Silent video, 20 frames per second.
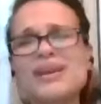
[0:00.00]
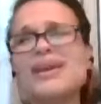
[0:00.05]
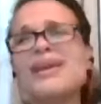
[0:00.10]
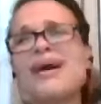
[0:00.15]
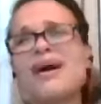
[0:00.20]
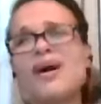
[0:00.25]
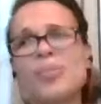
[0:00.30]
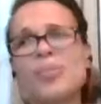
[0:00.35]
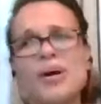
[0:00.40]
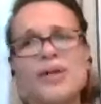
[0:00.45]
can
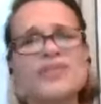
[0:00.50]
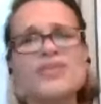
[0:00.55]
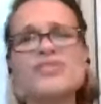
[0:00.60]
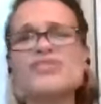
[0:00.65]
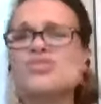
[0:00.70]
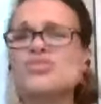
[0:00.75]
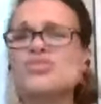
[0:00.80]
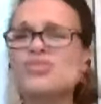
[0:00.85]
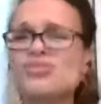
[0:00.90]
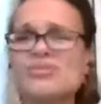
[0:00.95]
help
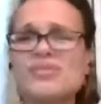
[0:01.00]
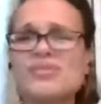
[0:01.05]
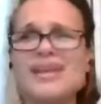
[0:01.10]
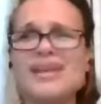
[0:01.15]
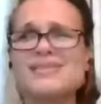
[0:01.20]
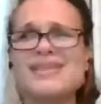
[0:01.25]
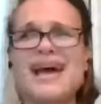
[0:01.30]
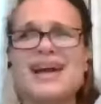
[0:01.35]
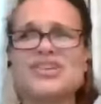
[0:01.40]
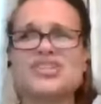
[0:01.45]
others you
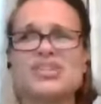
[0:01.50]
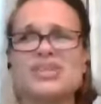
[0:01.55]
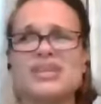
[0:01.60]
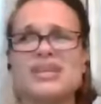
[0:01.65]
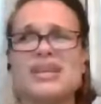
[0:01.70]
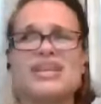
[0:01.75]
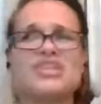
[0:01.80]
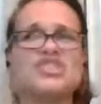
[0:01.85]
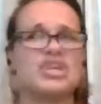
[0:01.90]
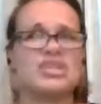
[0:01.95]
it's actually
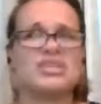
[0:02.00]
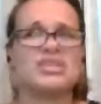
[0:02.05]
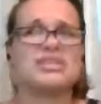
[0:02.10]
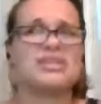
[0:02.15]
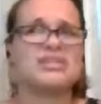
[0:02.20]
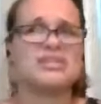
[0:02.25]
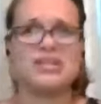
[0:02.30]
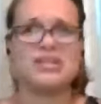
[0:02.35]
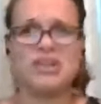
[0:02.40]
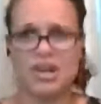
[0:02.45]
an
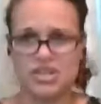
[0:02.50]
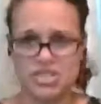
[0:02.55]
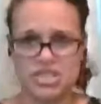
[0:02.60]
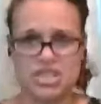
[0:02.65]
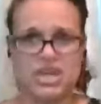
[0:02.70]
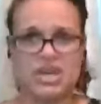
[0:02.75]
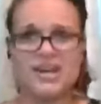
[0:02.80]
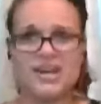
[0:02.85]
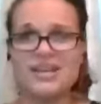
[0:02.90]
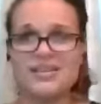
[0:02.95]
injustice to not
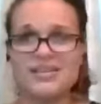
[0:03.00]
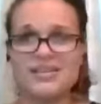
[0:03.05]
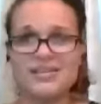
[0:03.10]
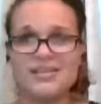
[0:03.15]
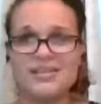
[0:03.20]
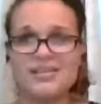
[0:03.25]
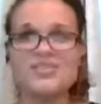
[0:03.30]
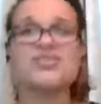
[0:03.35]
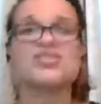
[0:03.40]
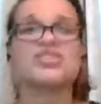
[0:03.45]
share
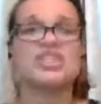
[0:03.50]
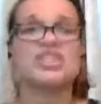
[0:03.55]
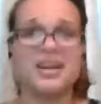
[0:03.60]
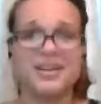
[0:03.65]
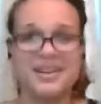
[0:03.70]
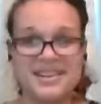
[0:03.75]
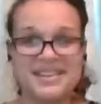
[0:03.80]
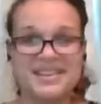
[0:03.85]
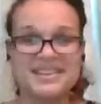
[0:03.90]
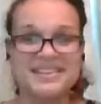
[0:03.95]
it so share
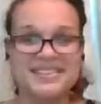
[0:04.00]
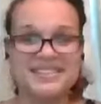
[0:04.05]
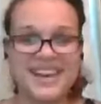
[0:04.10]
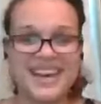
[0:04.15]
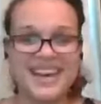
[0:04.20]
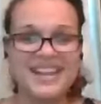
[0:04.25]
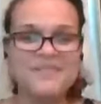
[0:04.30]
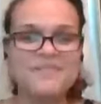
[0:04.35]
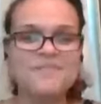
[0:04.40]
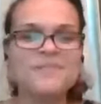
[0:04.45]
it
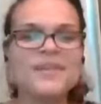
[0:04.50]
right